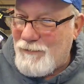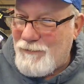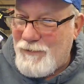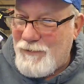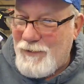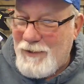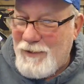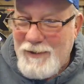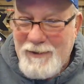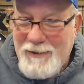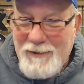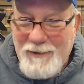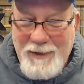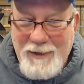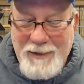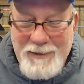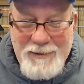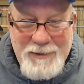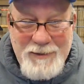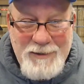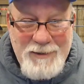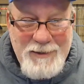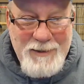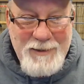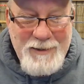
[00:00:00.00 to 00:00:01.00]
of fun.
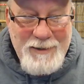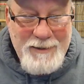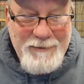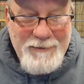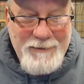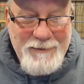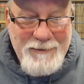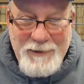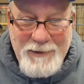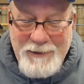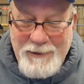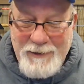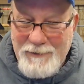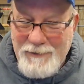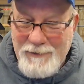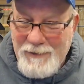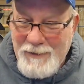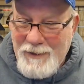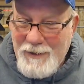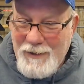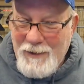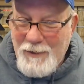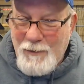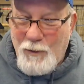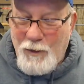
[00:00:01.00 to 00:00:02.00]
Lots of fun.
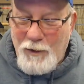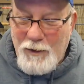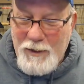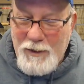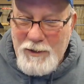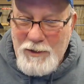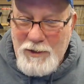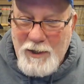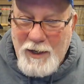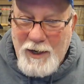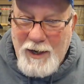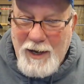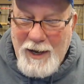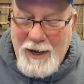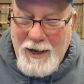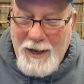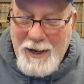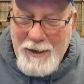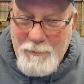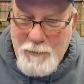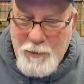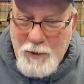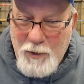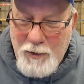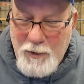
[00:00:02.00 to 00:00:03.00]
Well, listen,
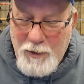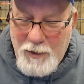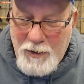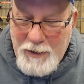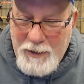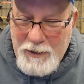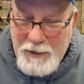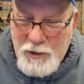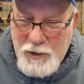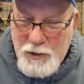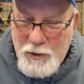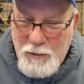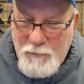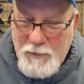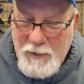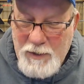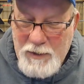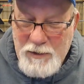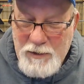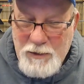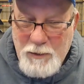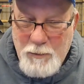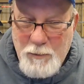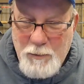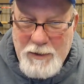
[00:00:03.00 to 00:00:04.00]
I am going to let you
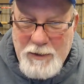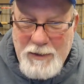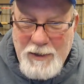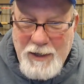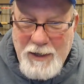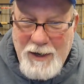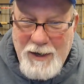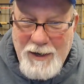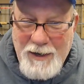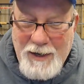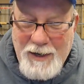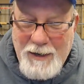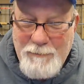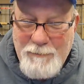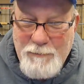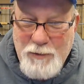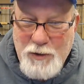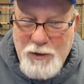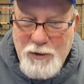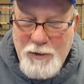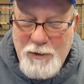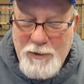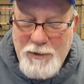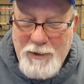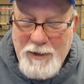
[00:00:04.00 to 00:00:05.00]
visit with Doc. I'm
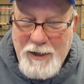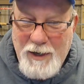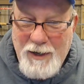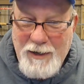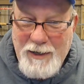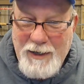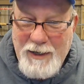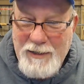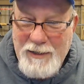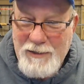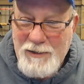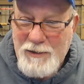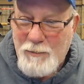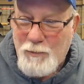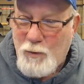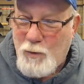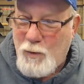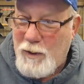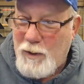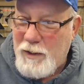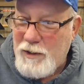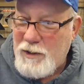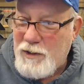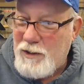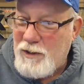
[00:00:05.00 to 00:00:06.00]
sure Doc has some
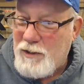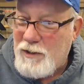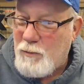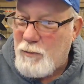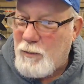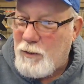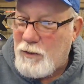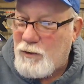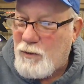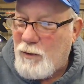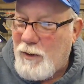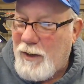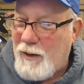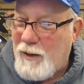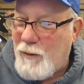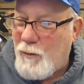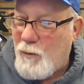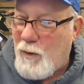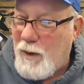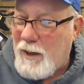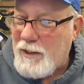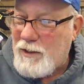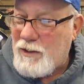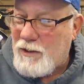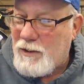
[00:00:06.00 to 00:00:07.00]
questions, and we'll try to
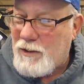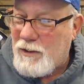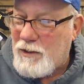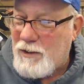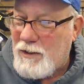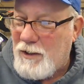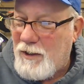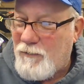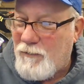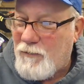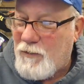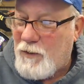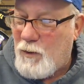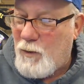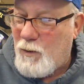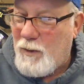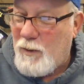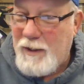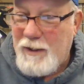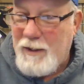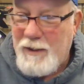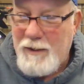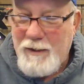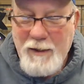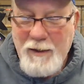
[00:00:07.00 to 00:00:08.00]
watch the stuff going
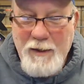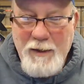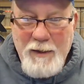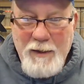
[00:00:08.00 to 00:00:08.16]
in